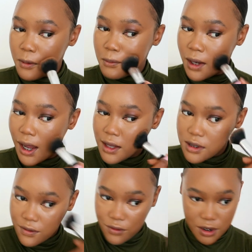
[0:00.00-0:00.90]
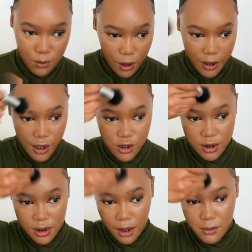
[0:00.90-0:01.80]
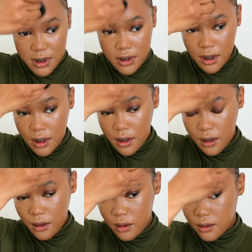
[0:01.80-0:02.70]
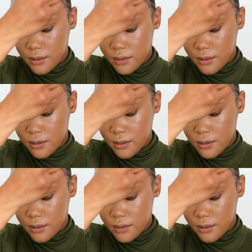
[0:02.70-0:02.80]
some lines of demarcation that I'm seeing.